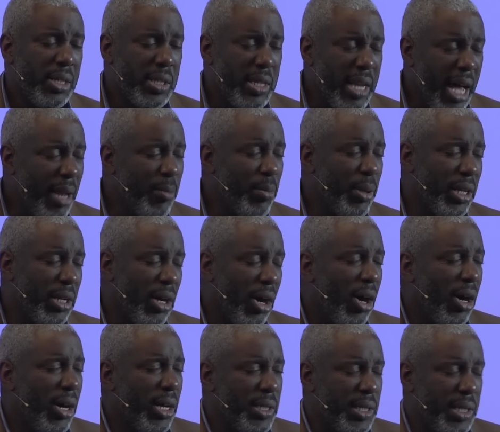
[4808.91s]
It's not
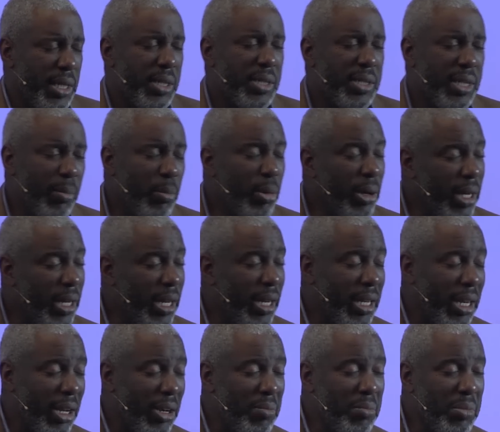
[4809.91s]
because simply
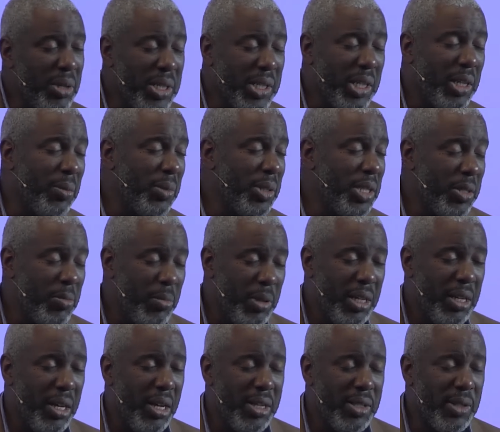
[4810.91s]
that they are Muslims, it's
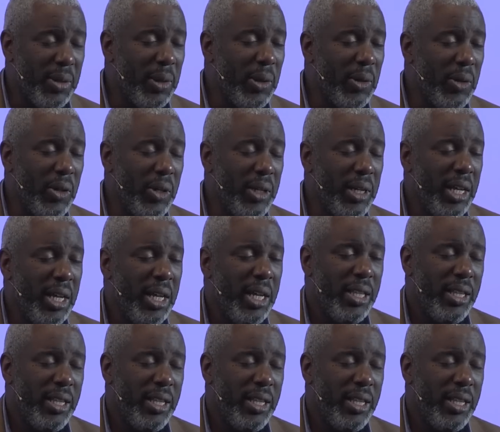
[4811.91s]
because, O oh Lord,